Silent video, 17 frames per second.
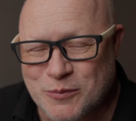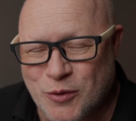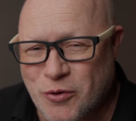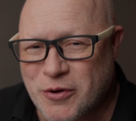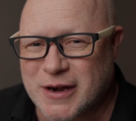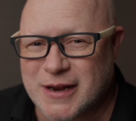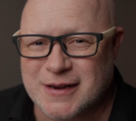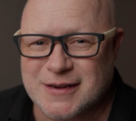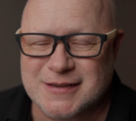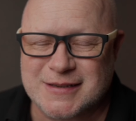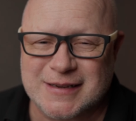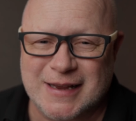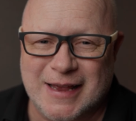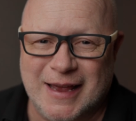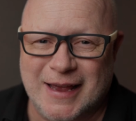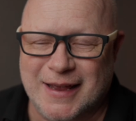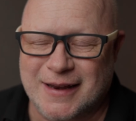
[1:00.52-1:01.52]
mornings.
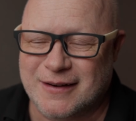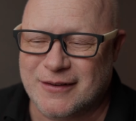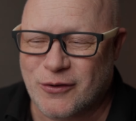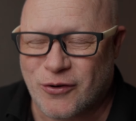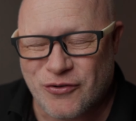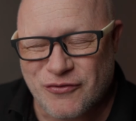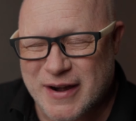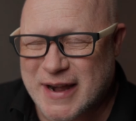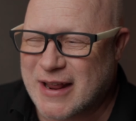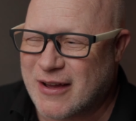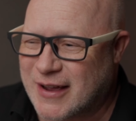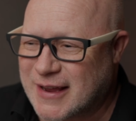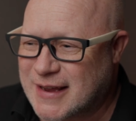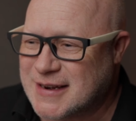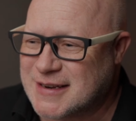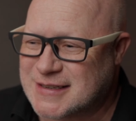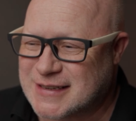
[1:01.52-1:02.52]
And already I
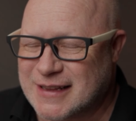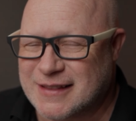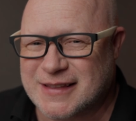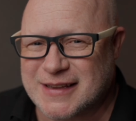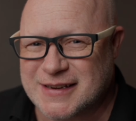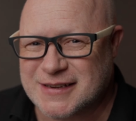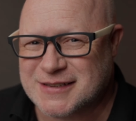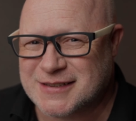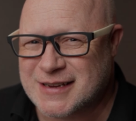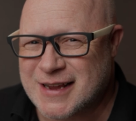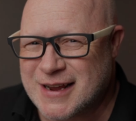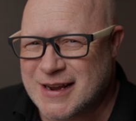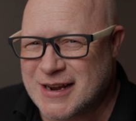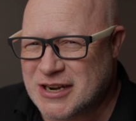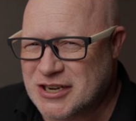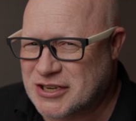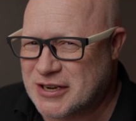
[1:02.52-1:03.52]
can see things
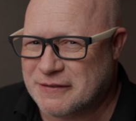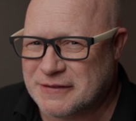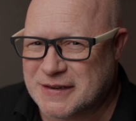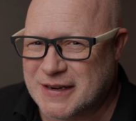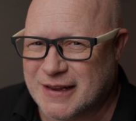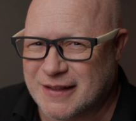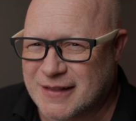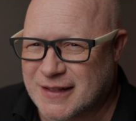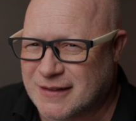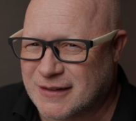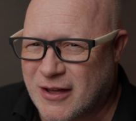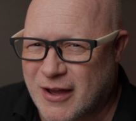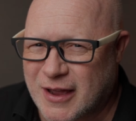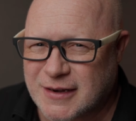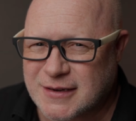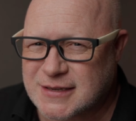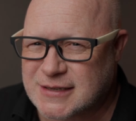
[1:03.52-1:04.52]
shifting. The
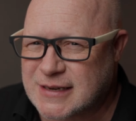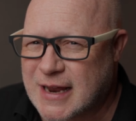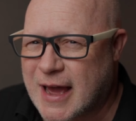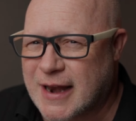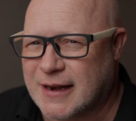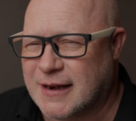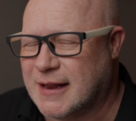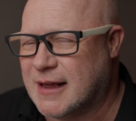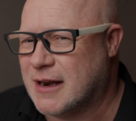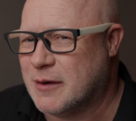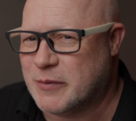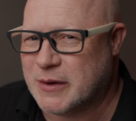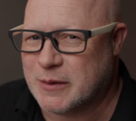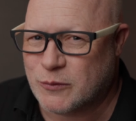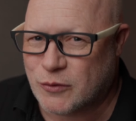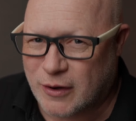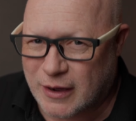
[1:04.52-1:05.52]
light's starting to get a
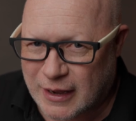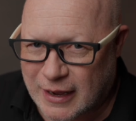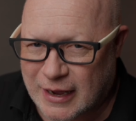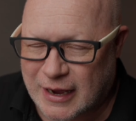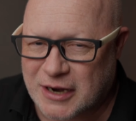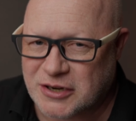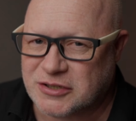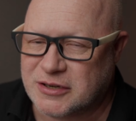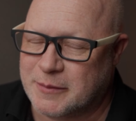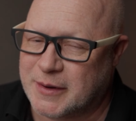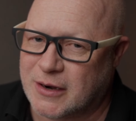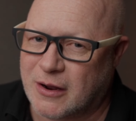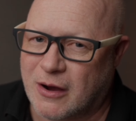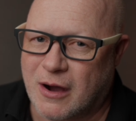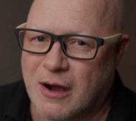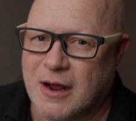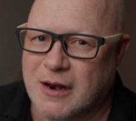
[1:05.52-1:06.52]
bit more harsh and a bit
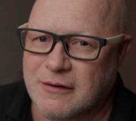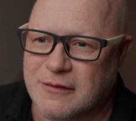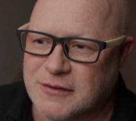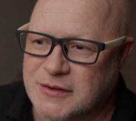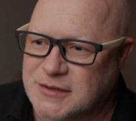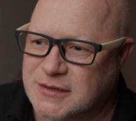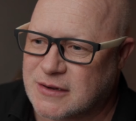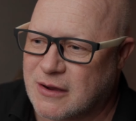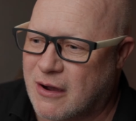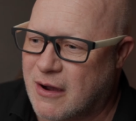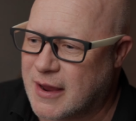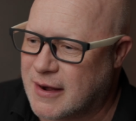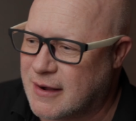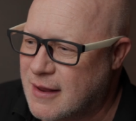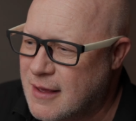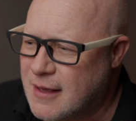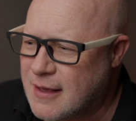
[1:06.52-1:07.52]
higher in the sky
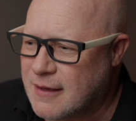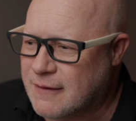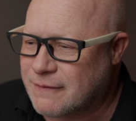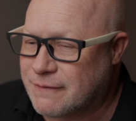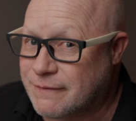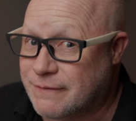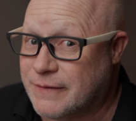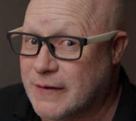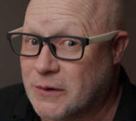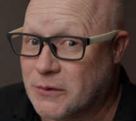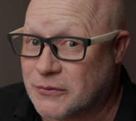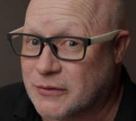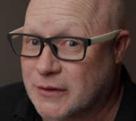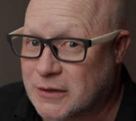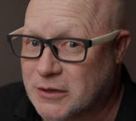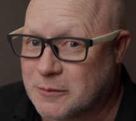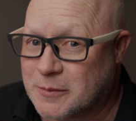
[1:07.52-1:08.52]
and
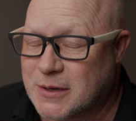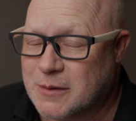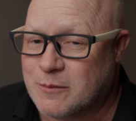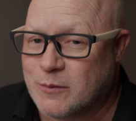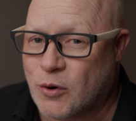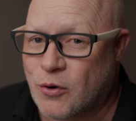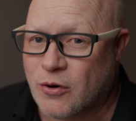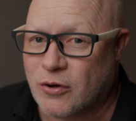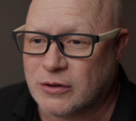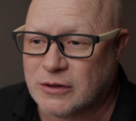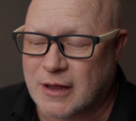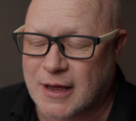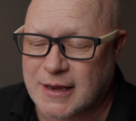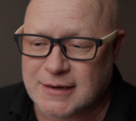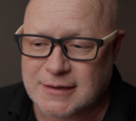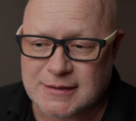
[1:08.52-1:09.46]
feels a little bit more like